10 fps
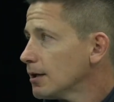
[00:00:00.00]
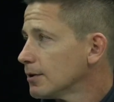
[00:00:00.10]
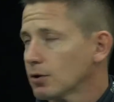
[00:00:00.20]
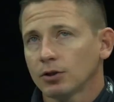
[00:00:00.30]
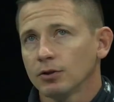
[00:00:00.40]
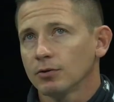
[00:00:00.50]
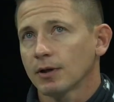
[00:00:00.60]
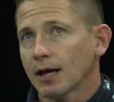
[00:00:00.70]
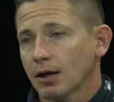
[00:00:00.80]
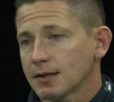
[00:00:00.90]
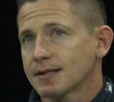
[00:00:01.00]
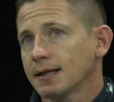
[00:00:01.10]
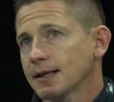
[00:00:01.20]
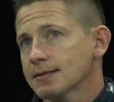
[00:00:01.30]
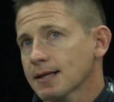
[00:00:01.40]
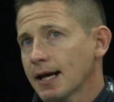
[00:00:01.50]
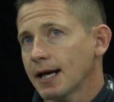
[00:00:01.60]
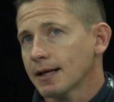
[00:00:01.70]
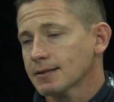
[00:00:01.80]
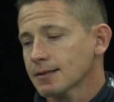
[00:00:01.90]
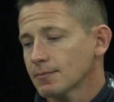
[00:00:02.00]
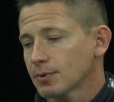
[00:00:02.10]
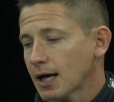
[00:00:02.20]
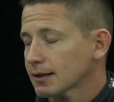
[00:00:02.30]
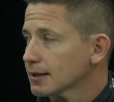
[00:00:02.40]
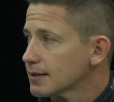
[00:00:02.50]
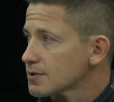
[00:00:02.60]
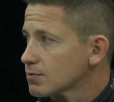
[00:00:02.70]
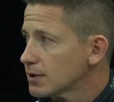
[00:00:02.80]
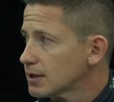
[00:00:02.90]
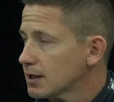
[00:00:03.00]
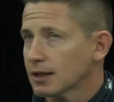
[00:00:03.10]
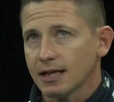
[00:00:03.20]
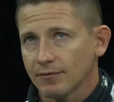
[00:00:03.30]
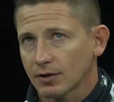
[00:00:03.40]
No clue. Now, attendance at Bradley this weekend, even